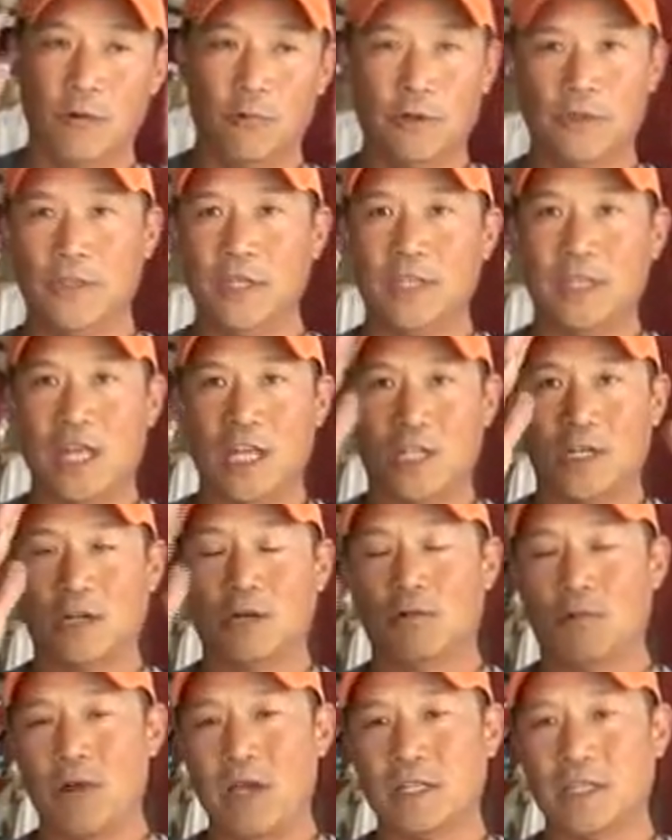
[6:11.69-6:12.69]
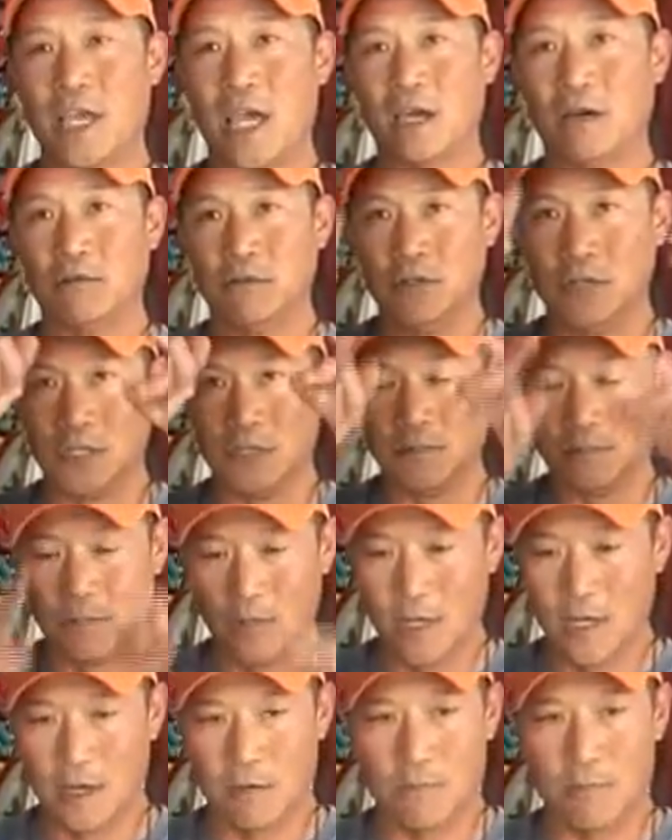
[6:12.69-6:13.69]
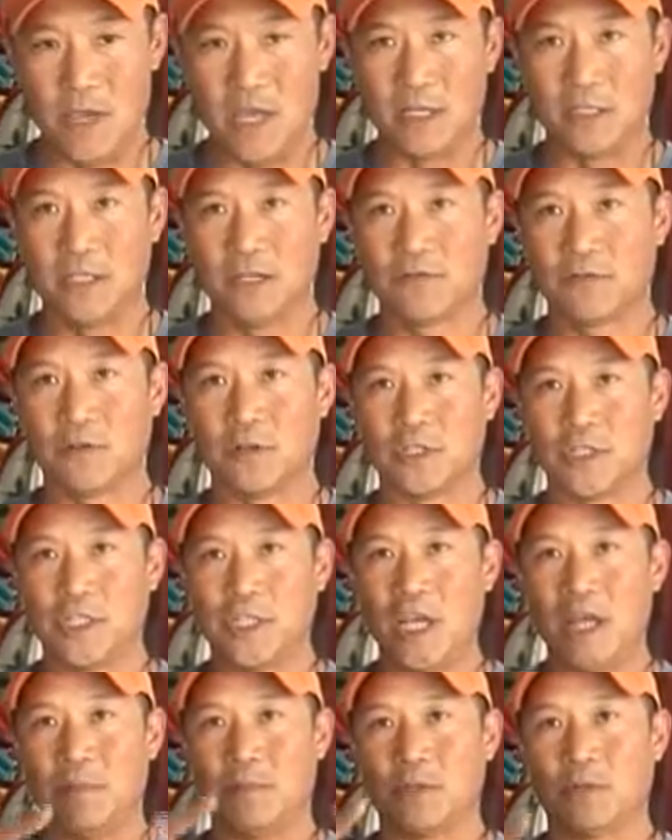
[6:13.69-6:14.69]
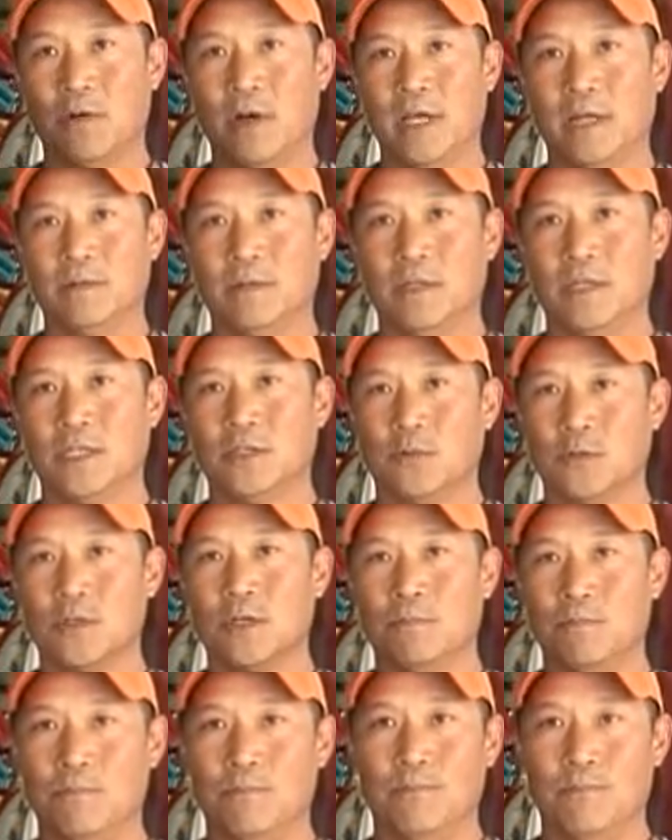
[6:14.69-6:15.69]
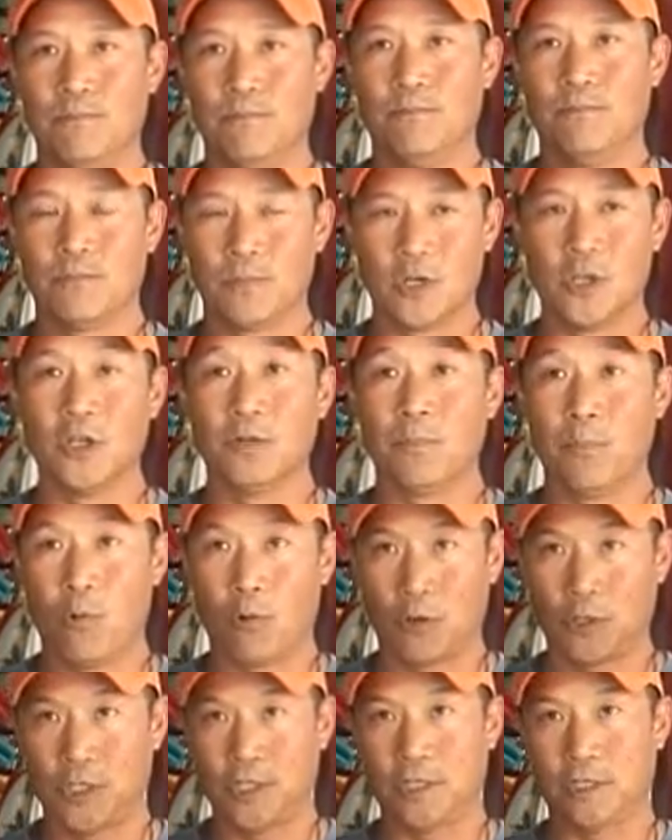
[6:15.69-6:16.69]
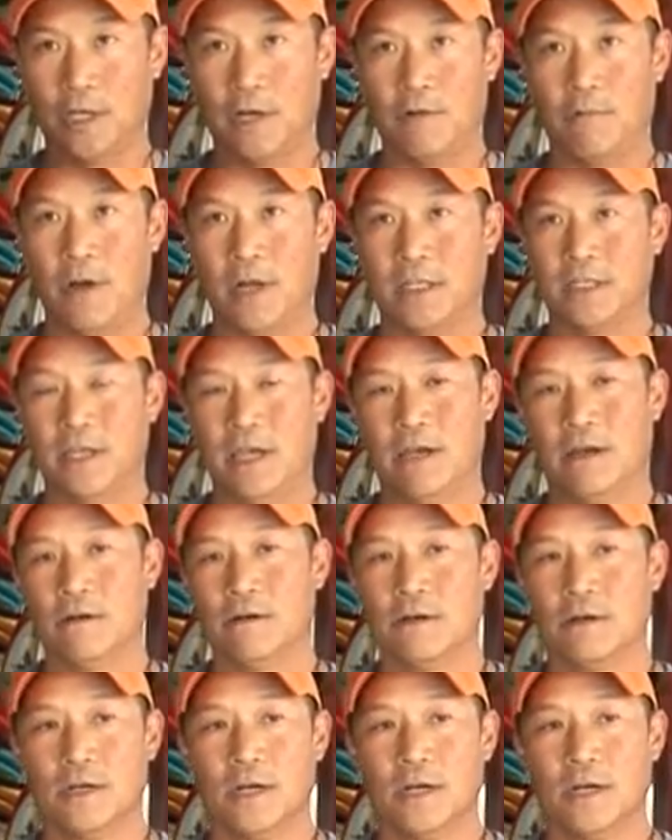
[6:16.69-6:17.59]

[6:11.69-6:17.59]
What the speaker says: Within that rectangle, you can make different shapes, right? This was a good portion of that rectangle.